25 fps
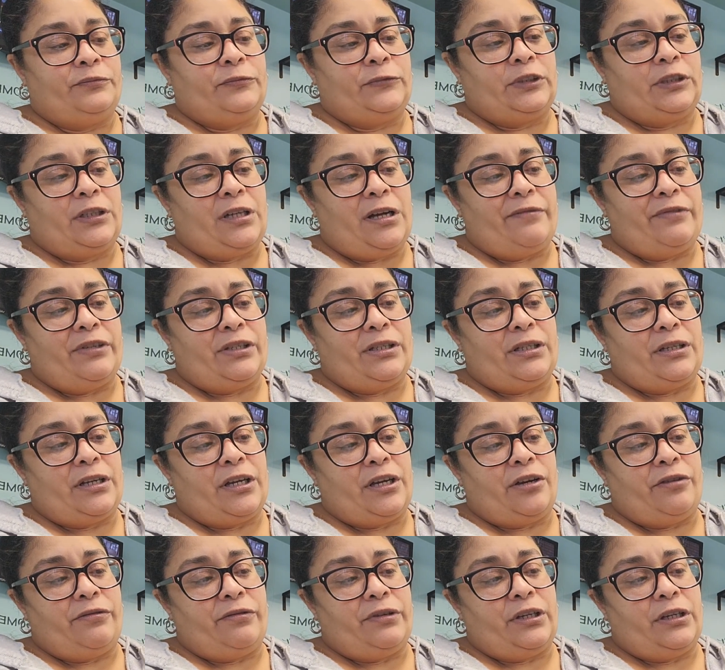covers the
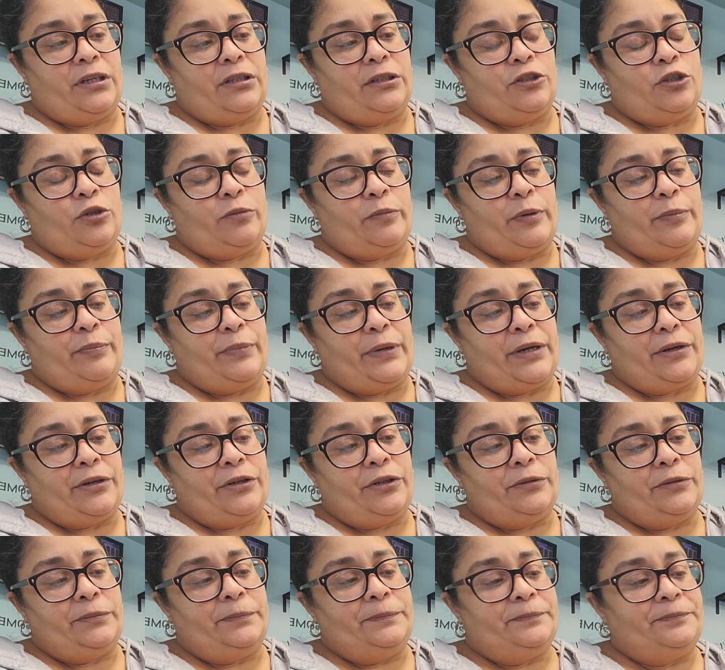area a little bit
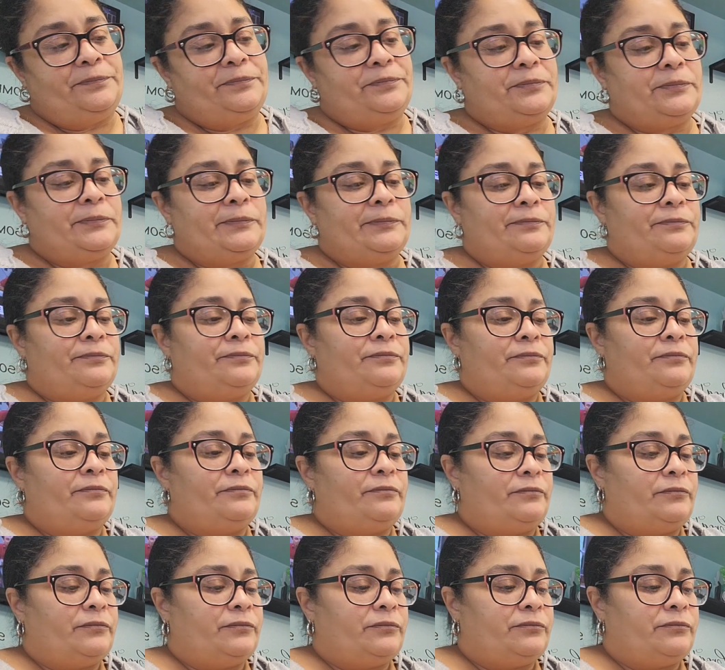better.
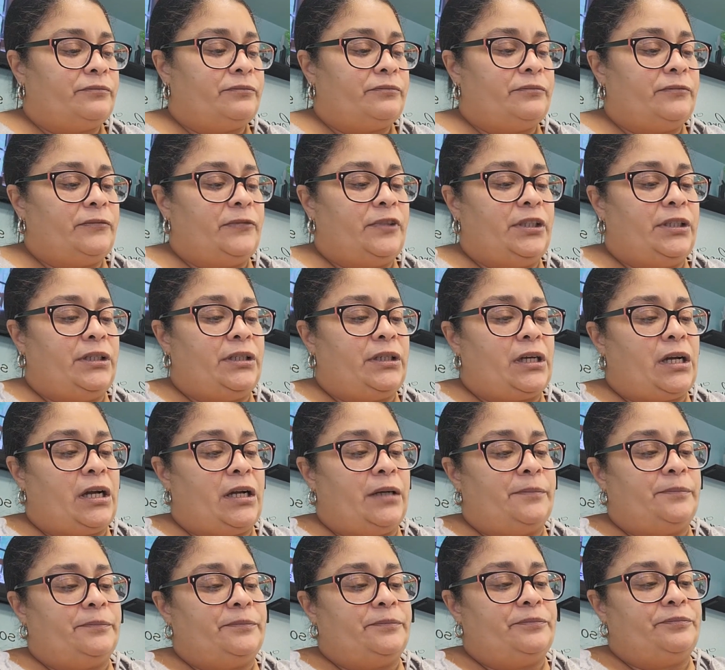
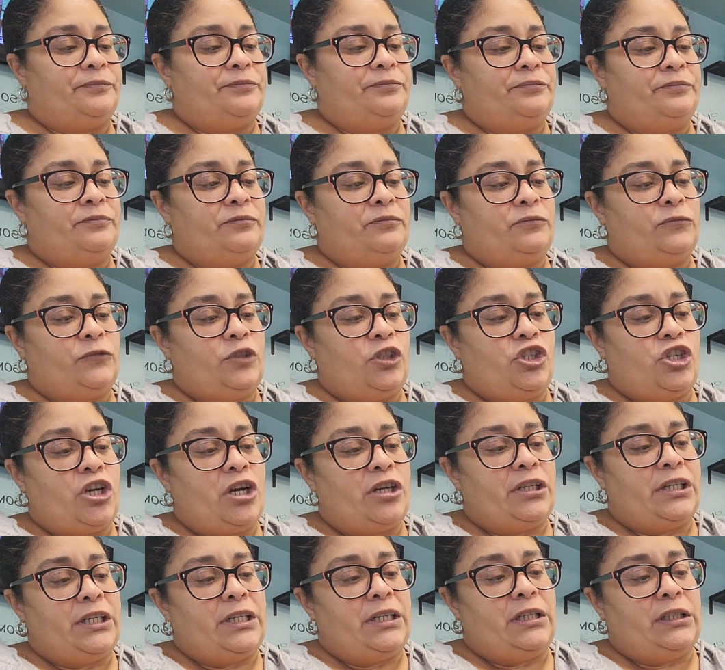The
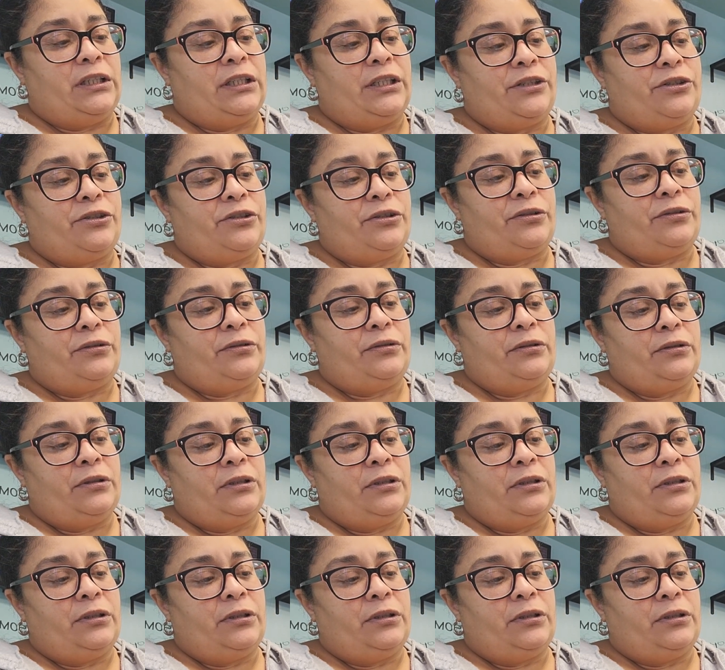chunky glitter,